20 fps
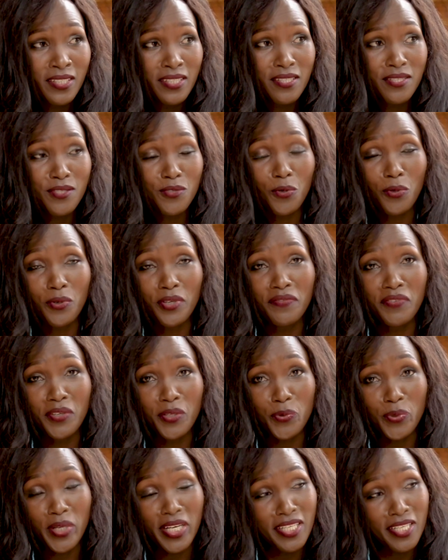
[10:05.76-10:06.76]
So
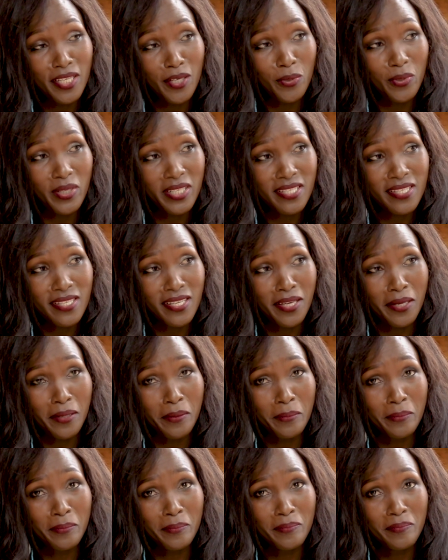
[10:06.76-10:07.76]
even right now, as I
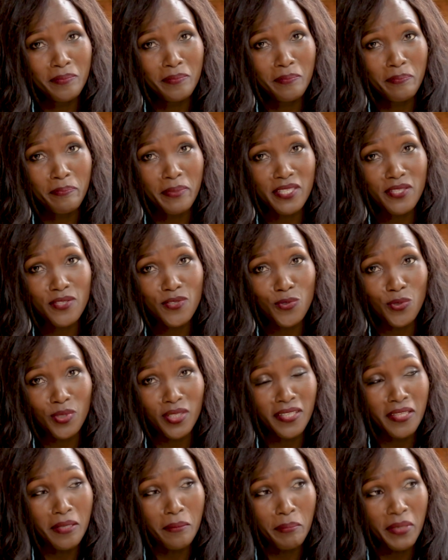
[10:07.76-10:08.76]
am
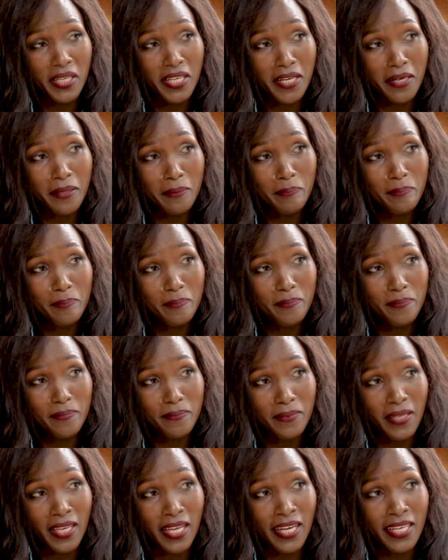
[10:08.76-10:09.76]
pursuing the makeup
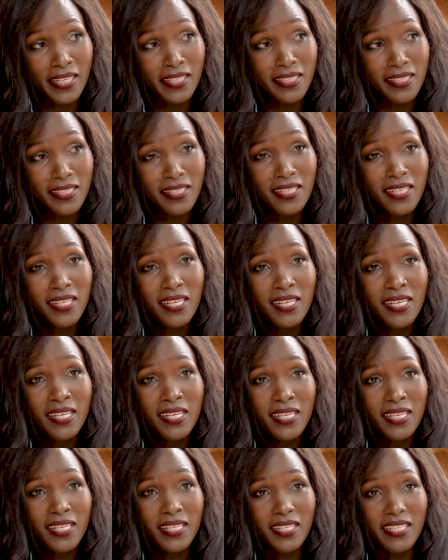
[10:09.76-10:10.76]
line,
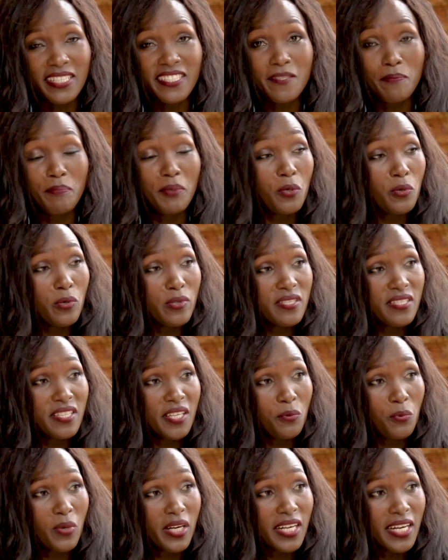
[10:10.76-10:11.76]
it's because
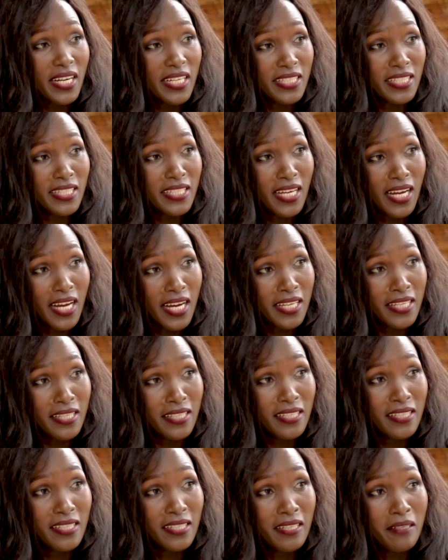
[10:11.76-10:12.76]
they work hand in
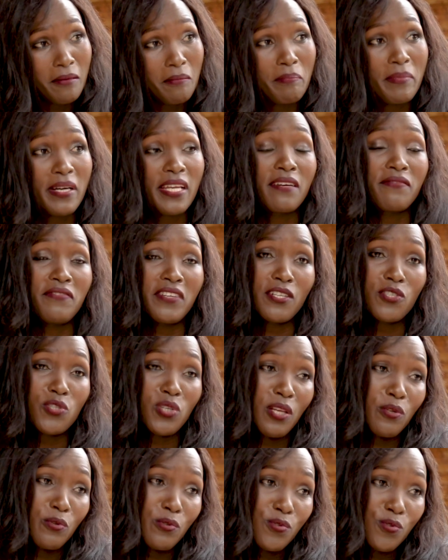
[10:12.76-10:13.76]
hand. But I've
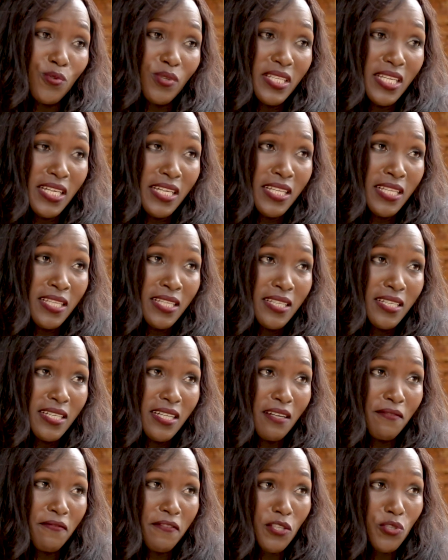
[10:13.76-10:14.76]
actually also done
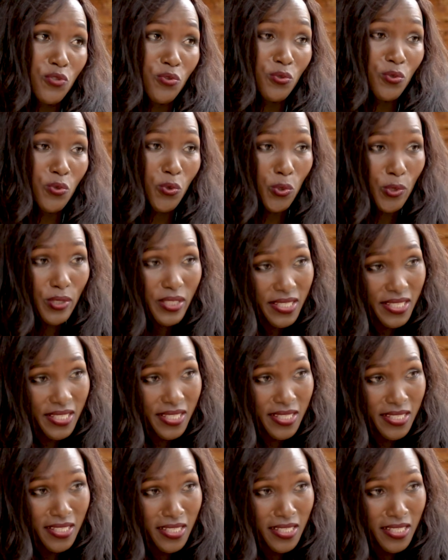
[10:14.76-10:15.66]
a fashion course.